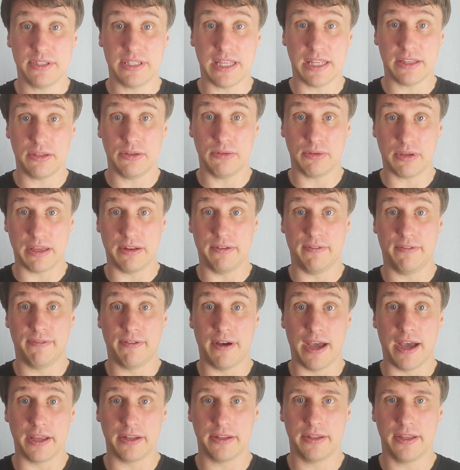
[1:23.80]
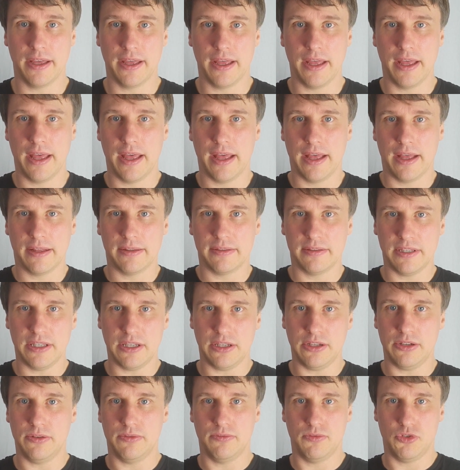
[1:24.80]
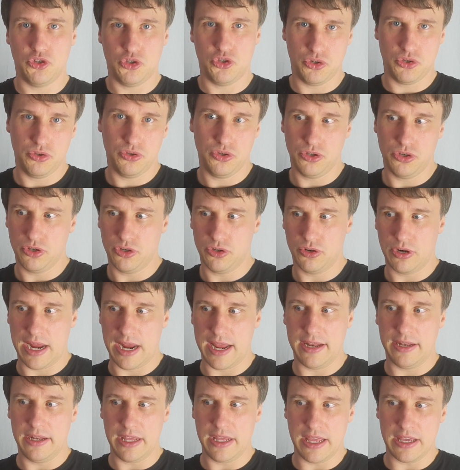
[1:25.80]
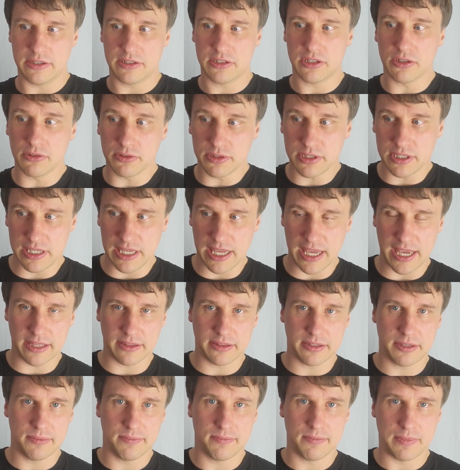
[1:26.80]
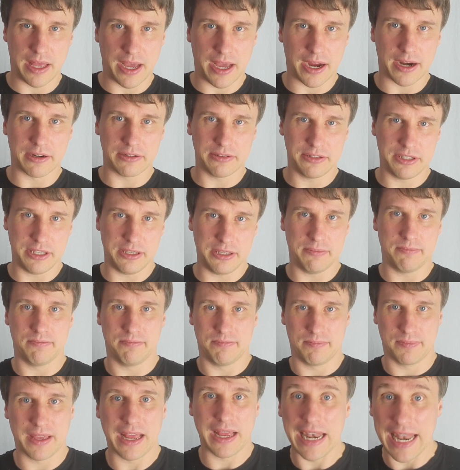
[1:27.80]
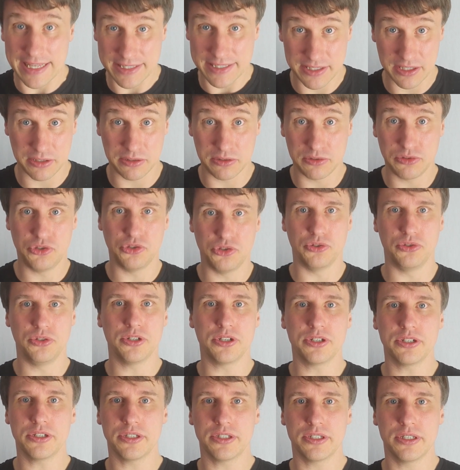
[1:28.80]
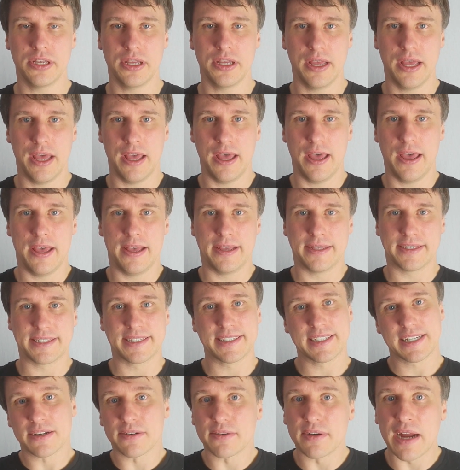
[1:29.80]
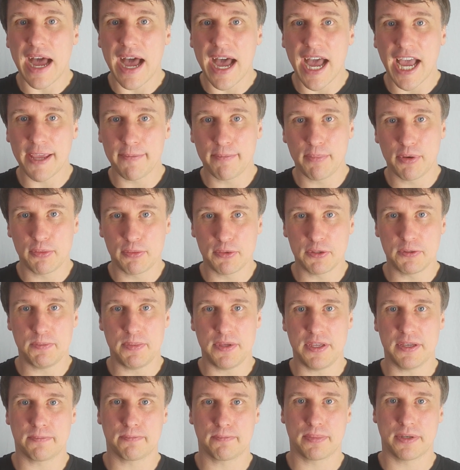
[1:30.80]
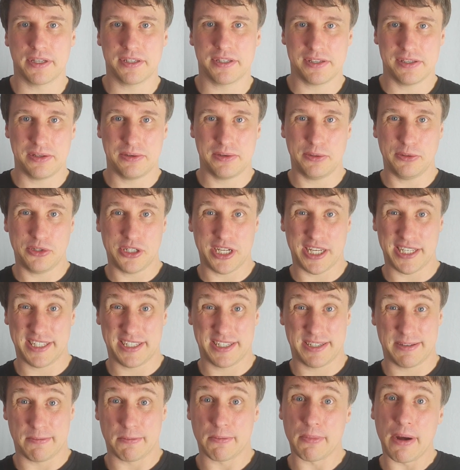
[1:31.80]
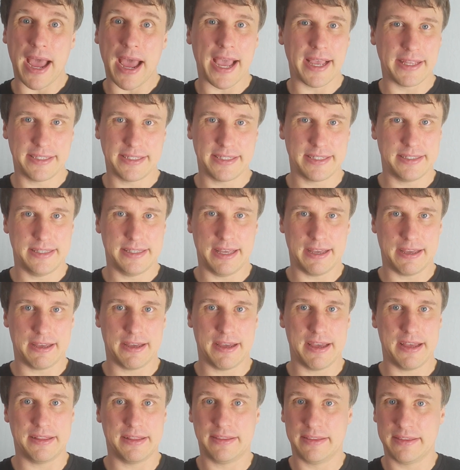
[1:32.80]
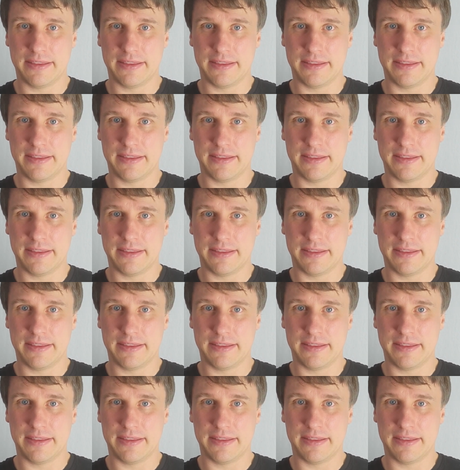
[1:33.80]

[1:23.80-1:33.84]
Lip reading: that you can find. The junior and the associate are the classical juniors. Scribe would be a person who just writes the